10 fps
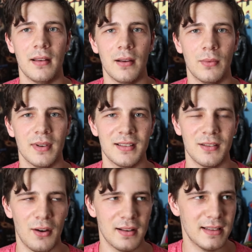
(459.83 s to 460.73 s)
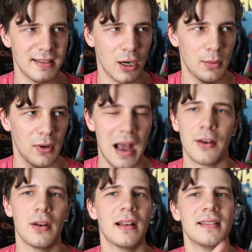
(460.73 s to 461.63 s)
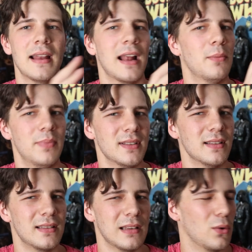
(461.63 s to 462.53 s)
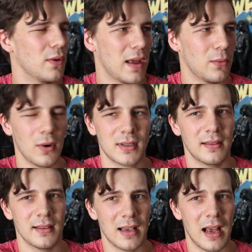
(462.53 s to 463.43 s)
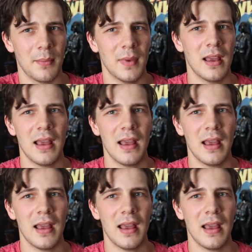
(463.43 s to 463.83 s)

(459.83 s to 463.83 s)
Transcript: It was honestly terrible. I don't understand how business and all of that worked at the time.